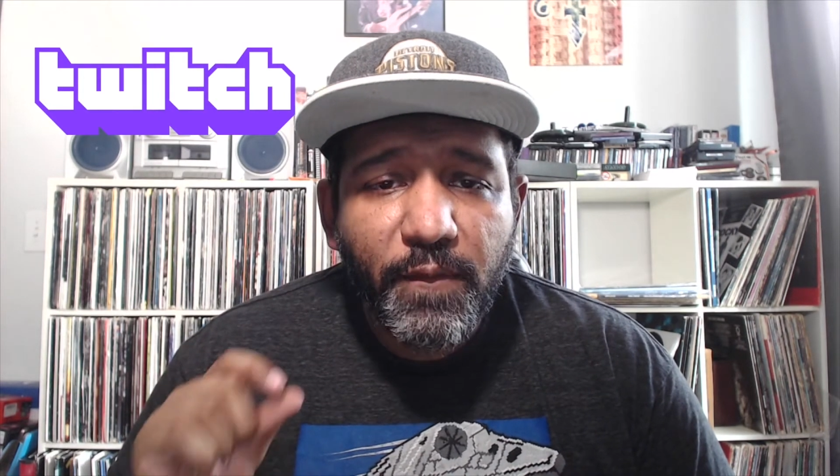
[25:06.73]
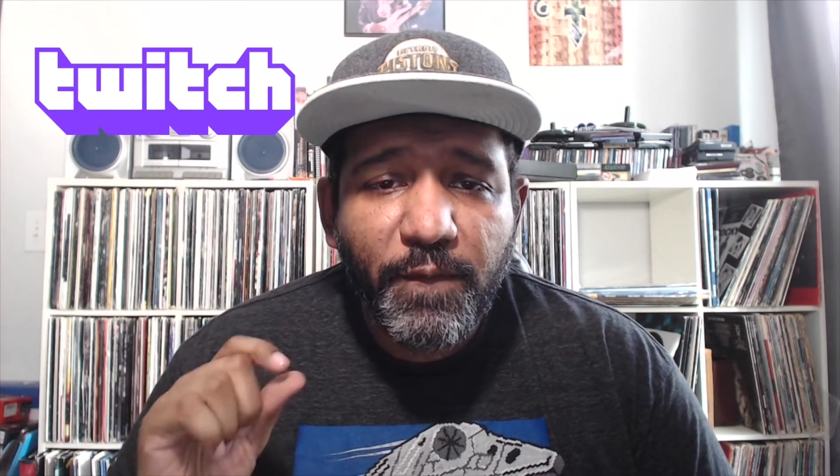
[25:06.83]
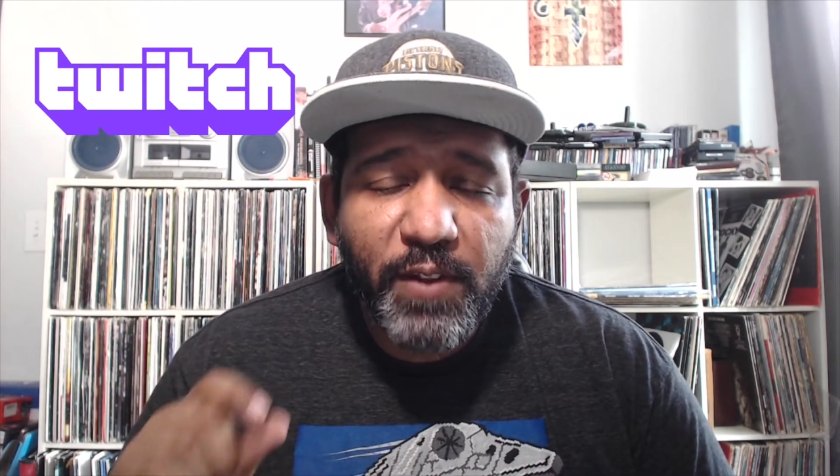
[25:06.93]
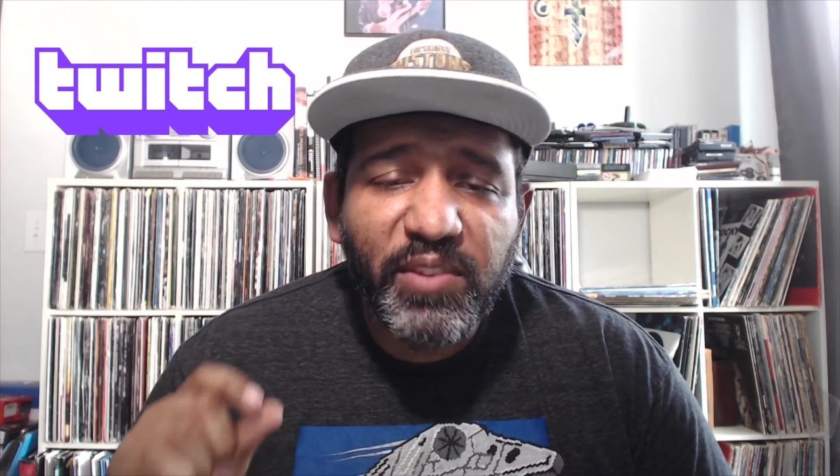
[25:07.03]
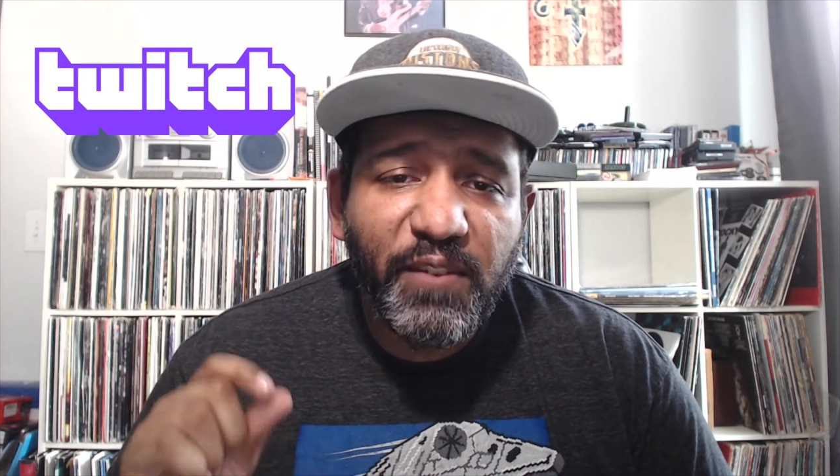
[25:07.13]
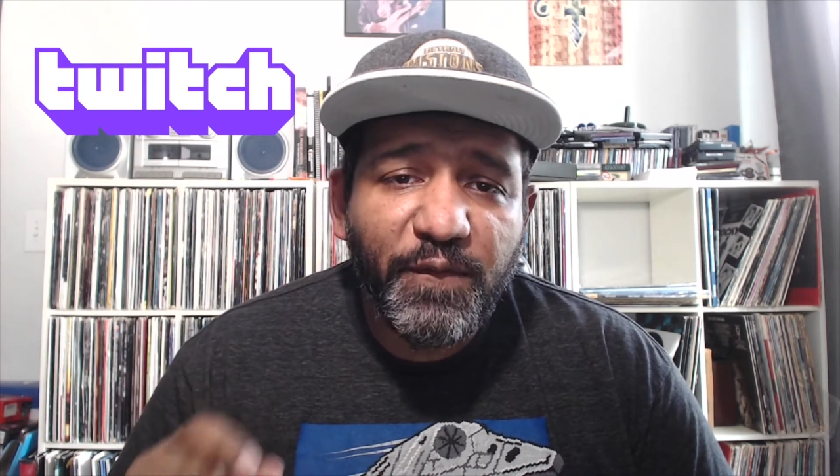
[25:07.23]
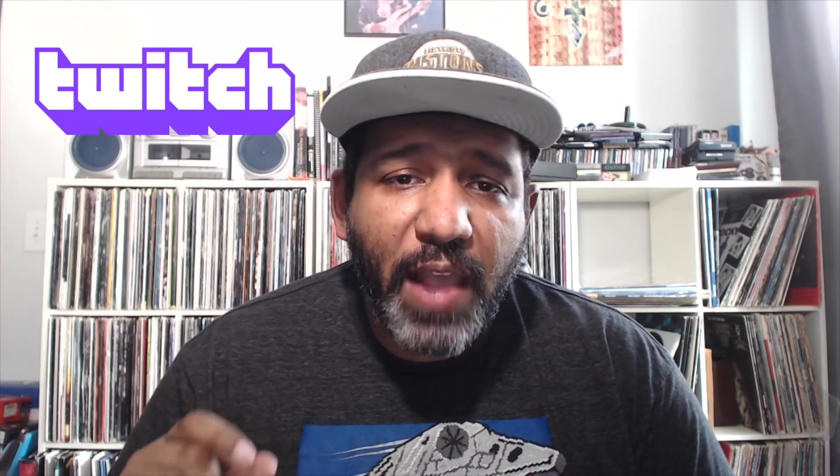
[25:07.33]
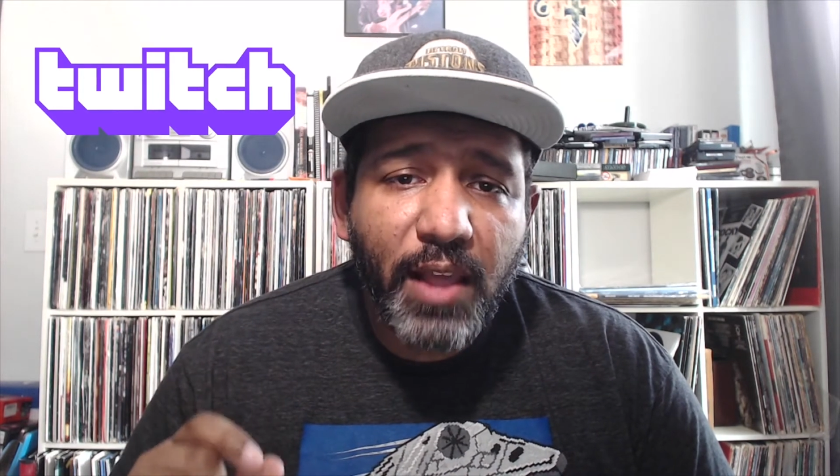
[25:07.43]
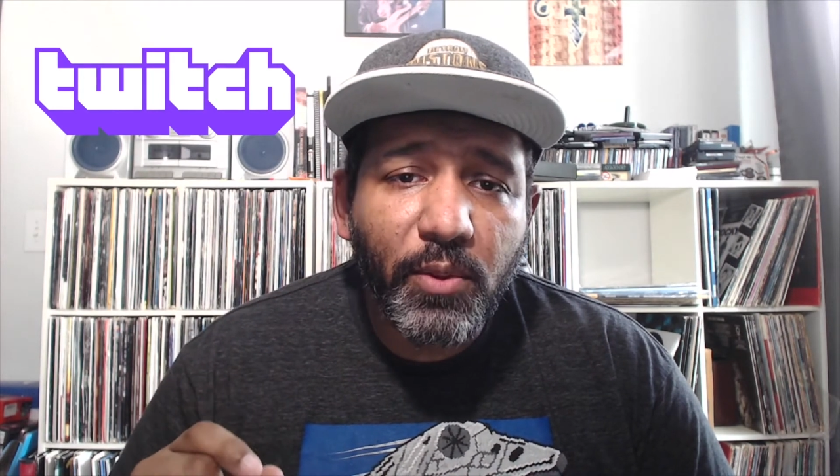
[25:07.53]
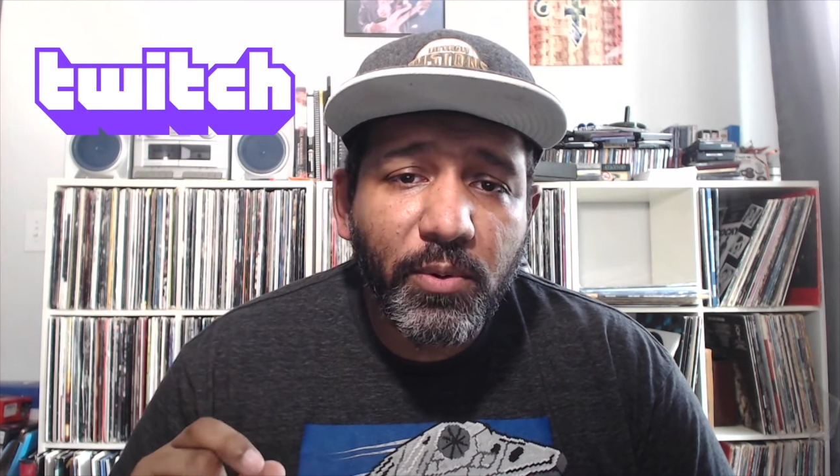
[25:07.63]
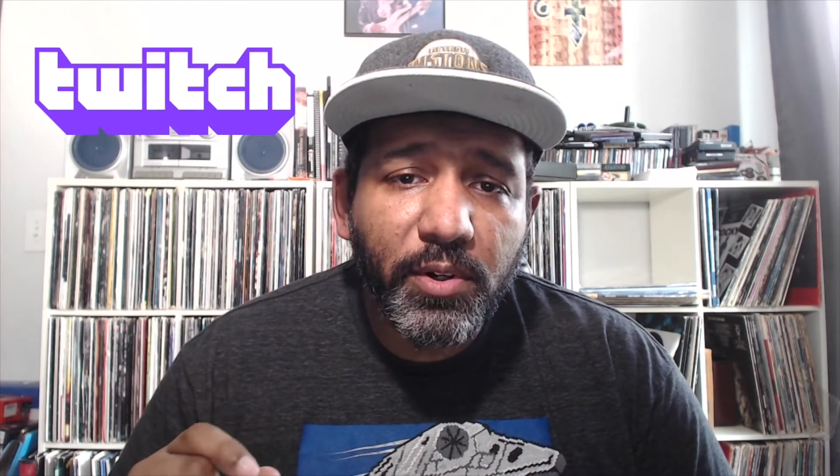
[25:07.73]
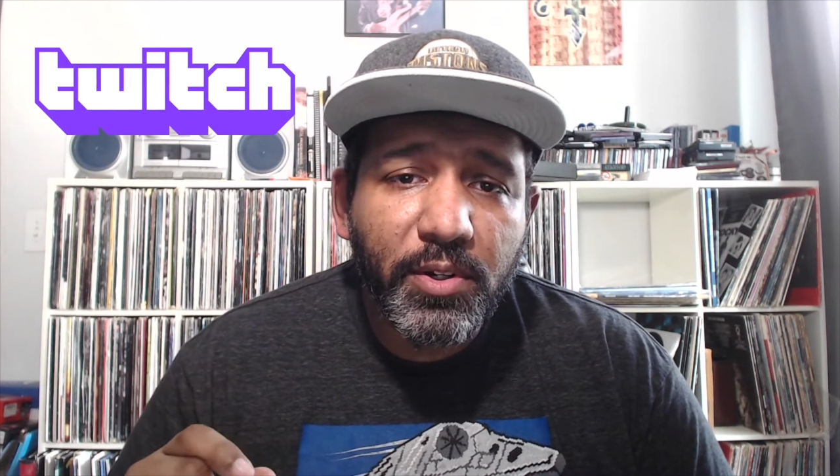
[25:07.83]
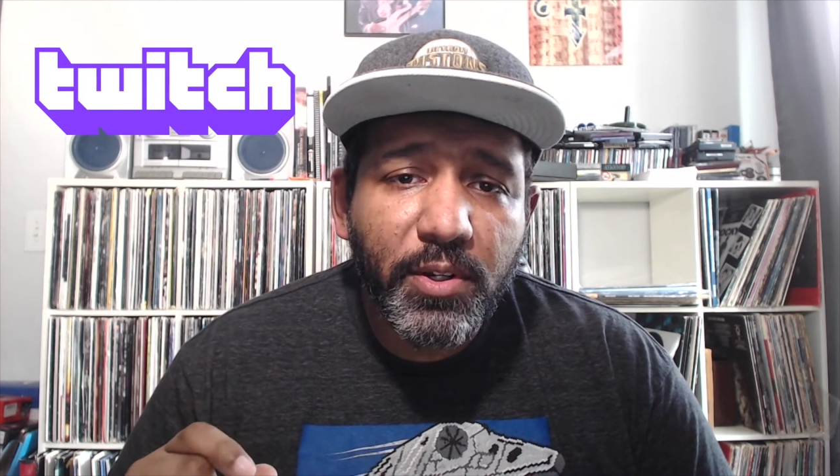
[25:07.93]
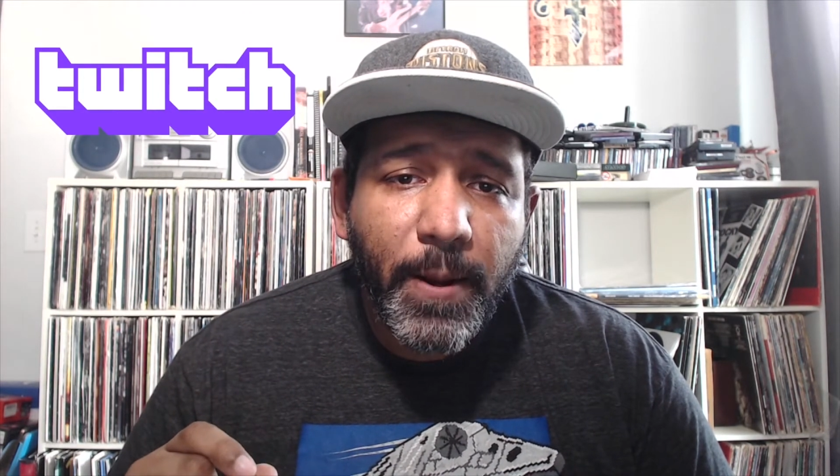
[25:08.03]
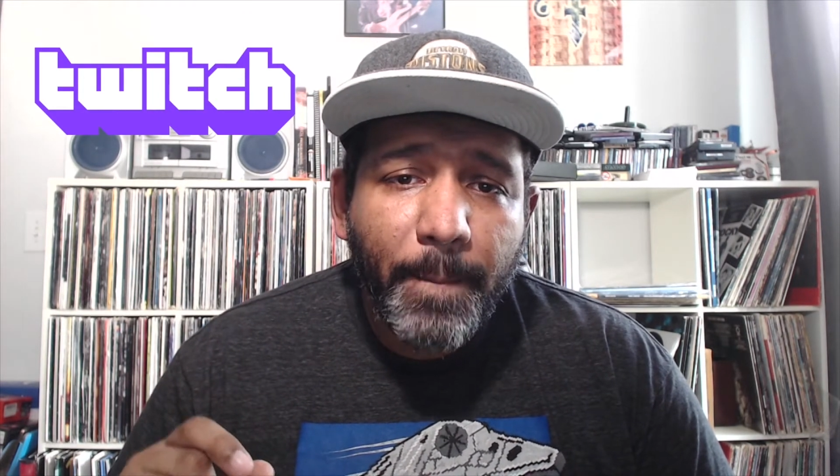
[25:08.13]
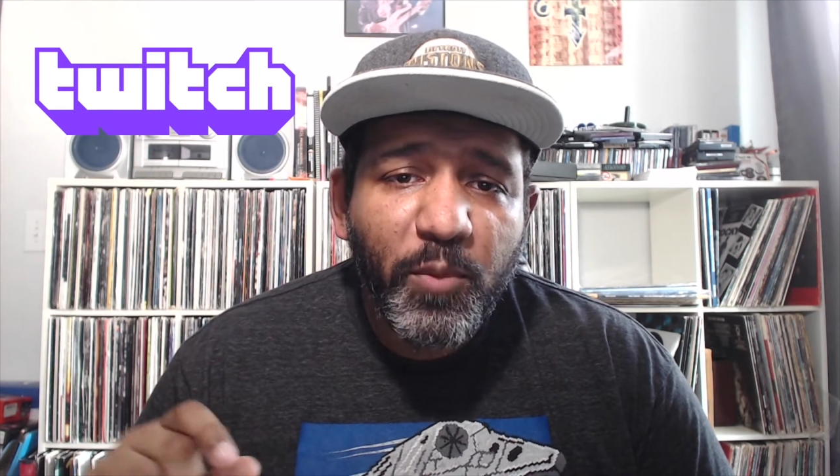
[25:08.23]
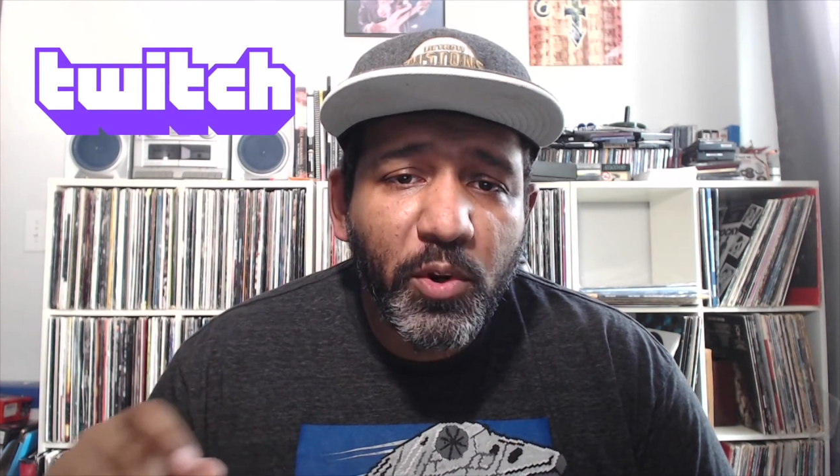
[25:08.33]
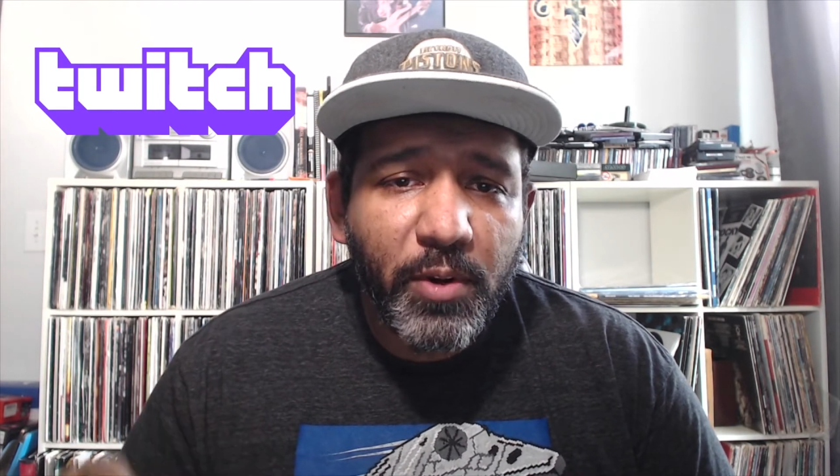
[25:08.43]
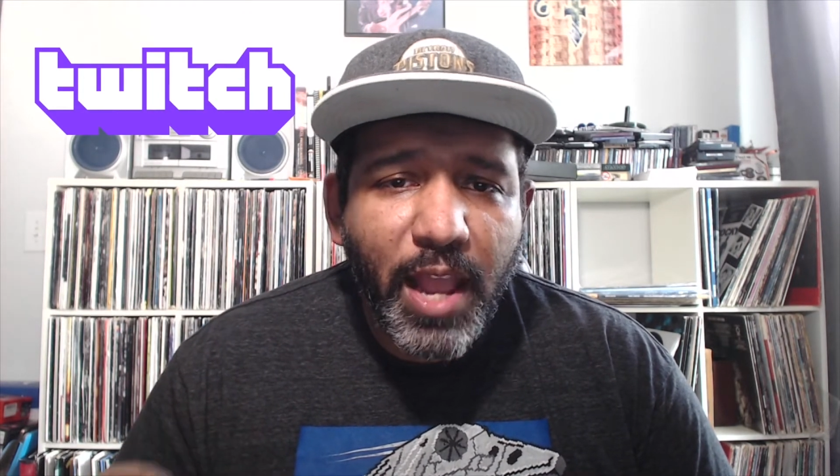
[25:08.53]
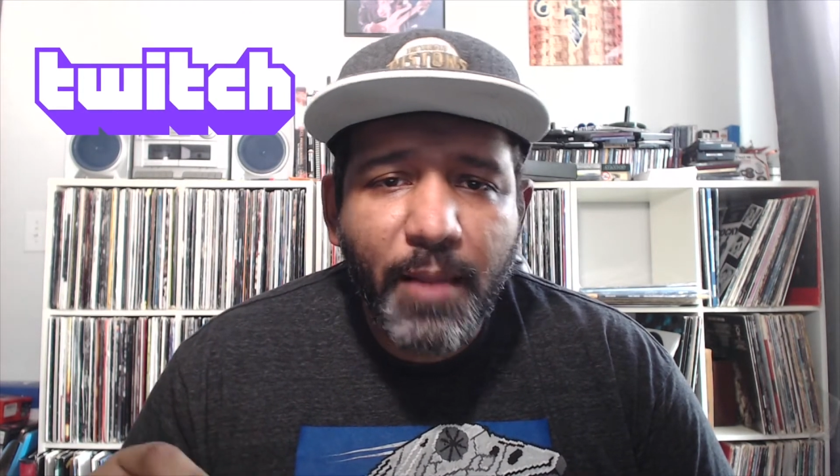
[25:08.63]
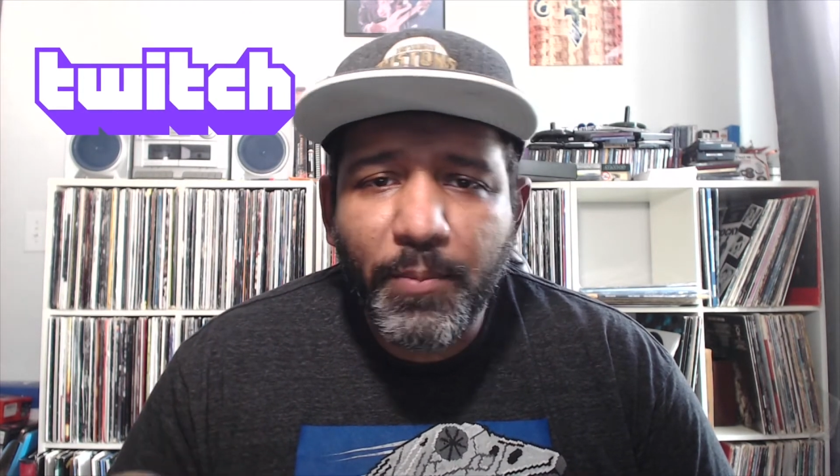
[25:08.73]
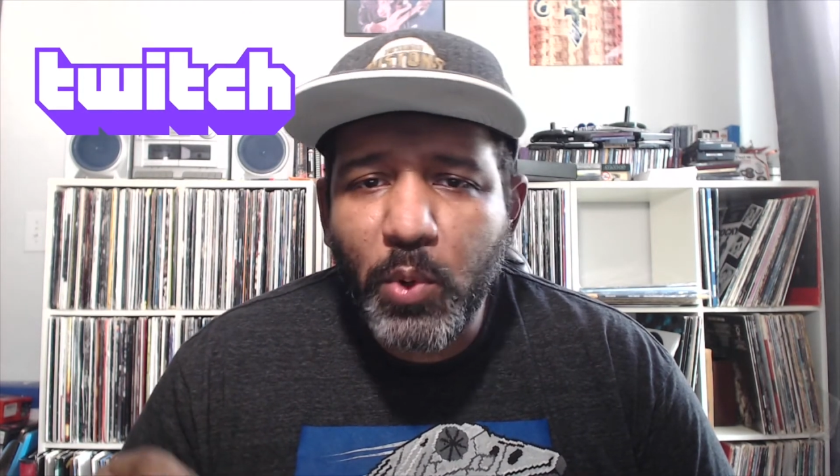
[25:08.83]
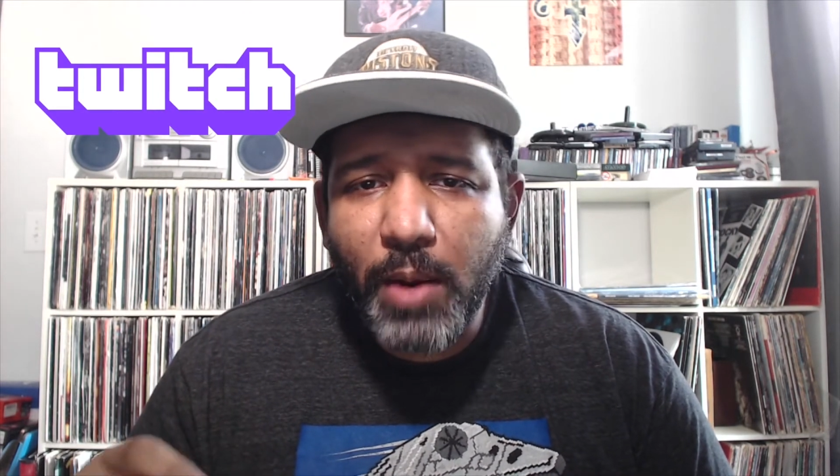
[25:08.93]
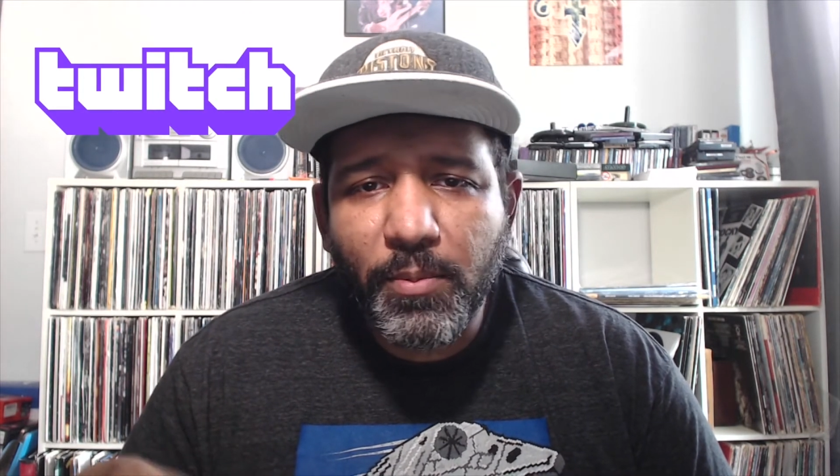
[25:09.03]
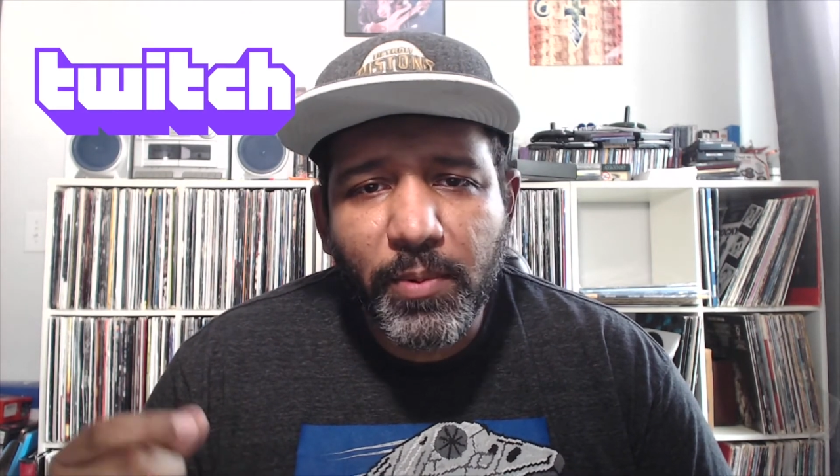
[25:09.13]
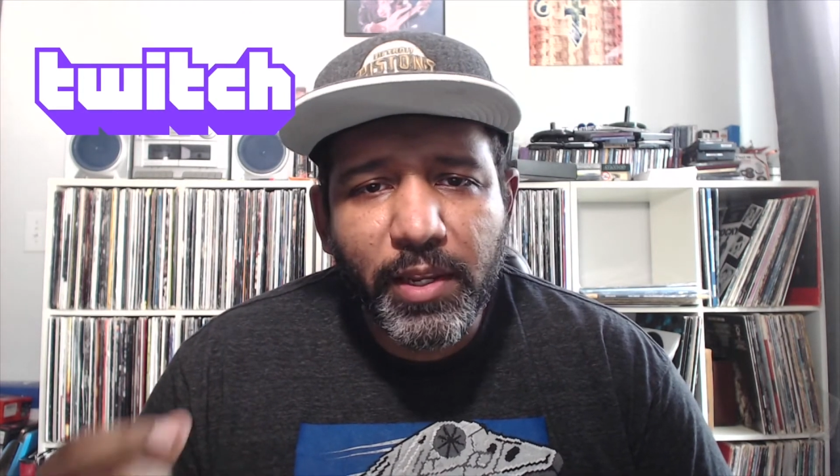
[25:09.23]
50 followers, you're not probably